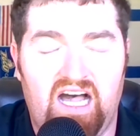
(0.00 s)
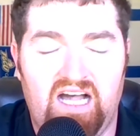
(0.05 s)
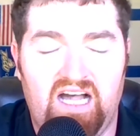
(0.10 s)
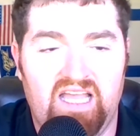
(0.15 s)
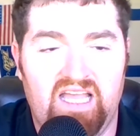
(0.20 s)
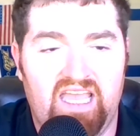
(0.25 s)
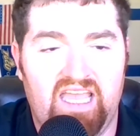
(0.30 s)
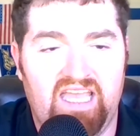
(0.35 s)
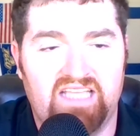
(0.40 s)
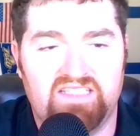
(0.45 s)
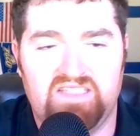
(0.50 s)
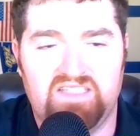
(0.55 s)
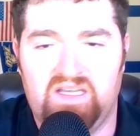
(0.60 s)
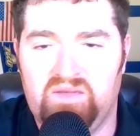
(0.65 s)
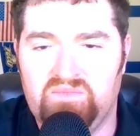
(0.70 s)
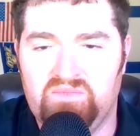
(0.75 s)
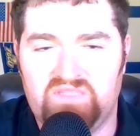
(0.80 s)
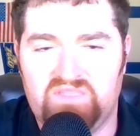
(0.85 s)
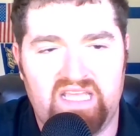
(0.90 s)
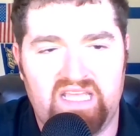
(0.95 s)
And
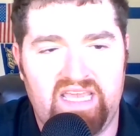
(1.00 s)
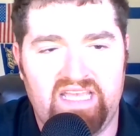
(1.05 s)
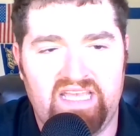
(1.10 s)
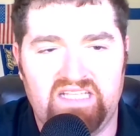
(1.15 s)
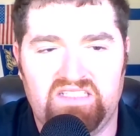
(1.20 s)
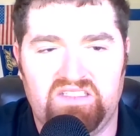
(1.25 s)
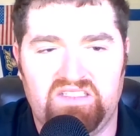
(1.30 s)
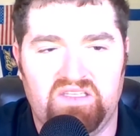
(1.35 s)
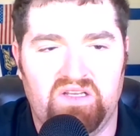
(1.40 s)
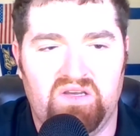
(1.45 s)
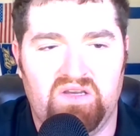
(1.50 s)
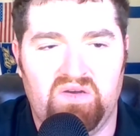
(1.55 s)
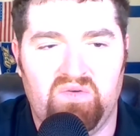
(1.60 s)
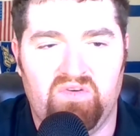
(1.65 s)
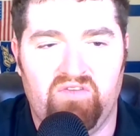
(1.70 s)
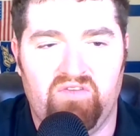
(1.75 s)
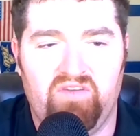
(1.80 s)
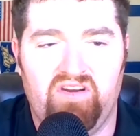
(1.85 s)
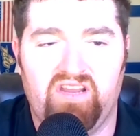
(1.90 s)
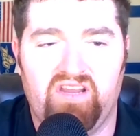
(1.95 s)
some states,
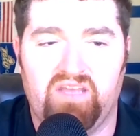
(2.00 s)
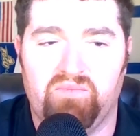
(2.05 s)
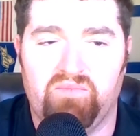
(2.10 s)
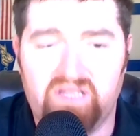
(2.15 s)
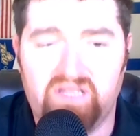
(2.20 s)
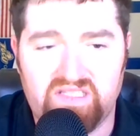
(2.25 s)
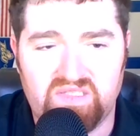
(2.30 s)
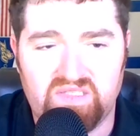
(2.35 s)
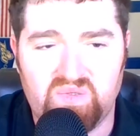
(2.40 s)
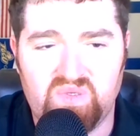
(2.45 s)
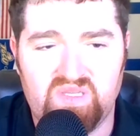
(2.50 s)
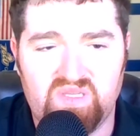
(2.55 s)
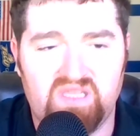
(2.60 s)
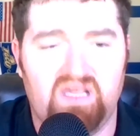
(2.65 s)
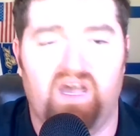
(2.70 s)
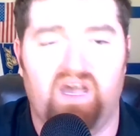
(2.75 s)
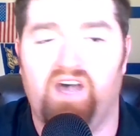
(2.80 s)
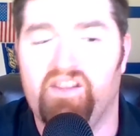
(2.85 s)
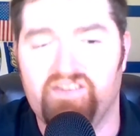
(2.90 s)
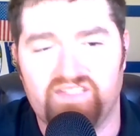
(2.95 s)
were very complicit
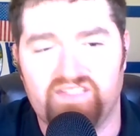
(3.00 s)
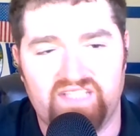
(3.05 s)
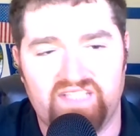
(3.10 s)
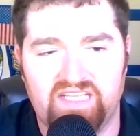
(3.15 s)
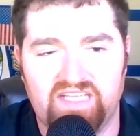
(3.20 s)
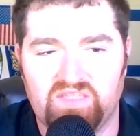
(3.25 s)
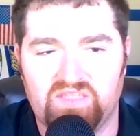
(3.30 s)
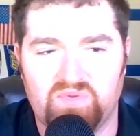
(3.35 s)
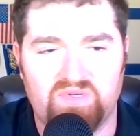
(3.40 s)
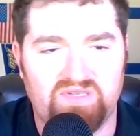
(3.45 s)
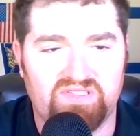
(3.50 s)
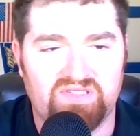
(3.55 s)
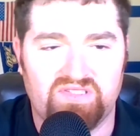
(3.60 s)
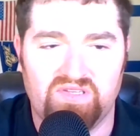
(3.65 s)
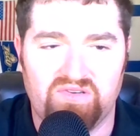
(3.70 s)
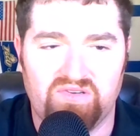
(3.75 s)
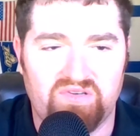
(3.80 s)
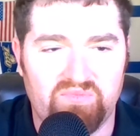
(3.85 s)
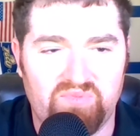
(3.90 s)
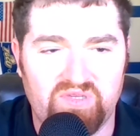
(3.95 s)
with it. Other states
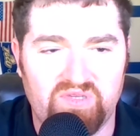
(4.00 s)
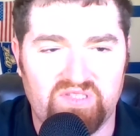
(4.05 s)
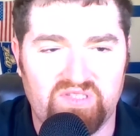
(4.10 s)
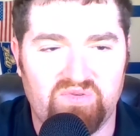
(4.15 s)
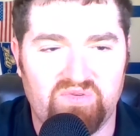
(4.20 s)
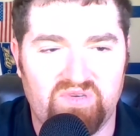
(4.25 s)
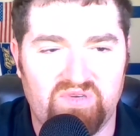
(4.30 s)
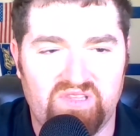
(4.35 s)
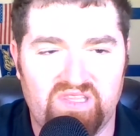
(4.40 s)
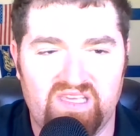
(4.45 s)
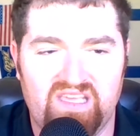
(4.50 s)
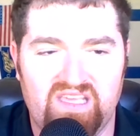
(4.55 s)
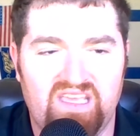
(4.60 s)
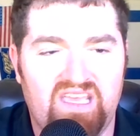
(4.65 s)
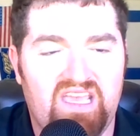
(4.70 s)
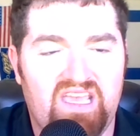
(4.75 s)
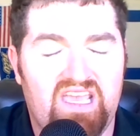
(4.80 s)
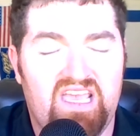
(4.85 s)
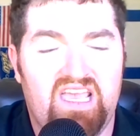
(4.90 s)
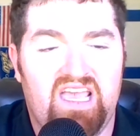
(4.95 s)
weren't so complicit with
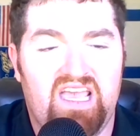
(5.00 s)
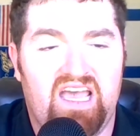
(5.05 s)
it.